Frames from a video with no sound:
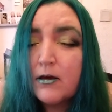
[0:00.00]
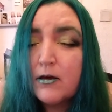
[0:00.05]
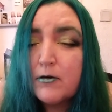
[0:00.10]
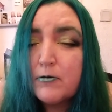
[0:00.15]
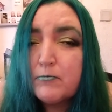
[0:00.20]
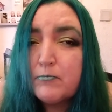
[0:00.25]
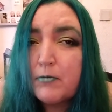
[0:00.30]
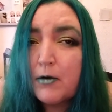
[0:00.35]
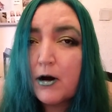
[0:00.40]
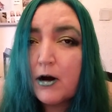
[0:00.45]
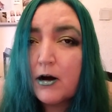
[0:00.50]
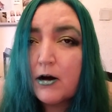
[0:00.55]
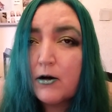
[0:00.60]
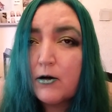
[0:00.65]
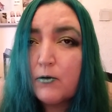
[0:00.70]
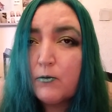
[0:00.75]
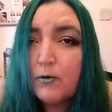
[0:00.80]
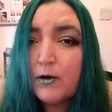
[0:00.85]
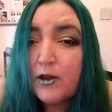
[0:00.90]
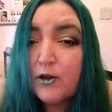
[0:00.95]
But
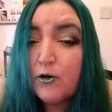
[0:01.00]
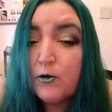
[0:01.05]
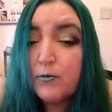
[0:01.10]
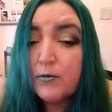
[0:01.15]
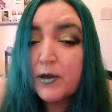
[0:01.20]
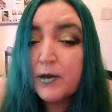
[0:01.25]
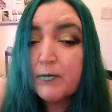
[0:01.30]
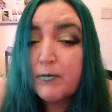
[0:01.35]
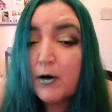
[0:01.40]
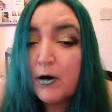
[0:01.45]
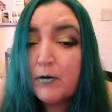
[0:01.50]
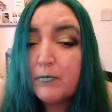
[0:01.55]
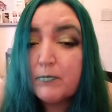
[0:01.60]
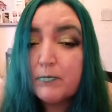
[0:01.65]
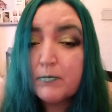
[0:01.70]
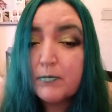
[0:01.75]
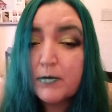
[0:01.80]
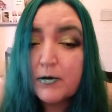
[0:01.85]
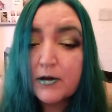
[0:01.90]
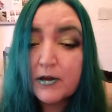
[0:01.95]
when he opened them up,
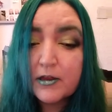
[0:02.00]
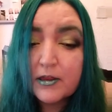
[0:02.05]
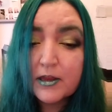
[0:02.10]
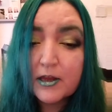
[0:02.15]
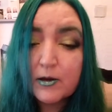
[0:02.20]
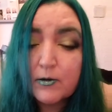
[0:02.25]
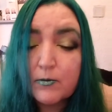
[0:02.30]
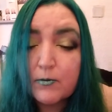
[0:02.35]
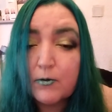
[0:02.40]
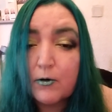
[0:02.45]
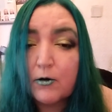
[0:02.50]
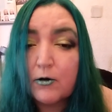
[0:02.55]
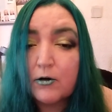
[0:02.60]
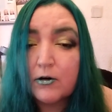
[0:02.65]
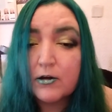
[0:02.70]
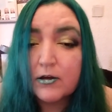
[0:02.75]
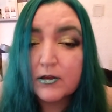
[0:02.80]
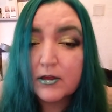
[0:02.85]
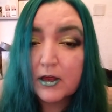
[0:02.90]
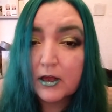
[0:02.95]
there
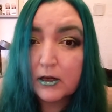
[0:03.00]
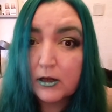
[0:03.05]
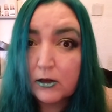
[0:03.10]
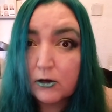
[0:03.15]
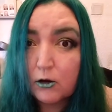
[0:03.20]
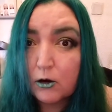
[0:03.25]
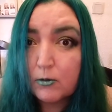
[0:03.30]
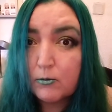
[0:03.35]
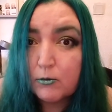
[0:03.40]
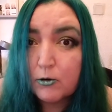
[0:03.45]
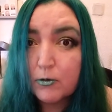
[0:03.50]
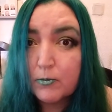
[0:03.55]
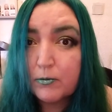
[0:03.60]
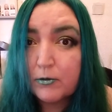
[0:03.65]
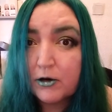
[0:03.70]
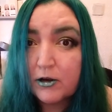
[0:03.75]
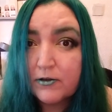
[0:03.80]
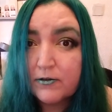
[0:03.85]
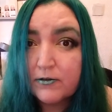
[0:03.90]
was a lot more blood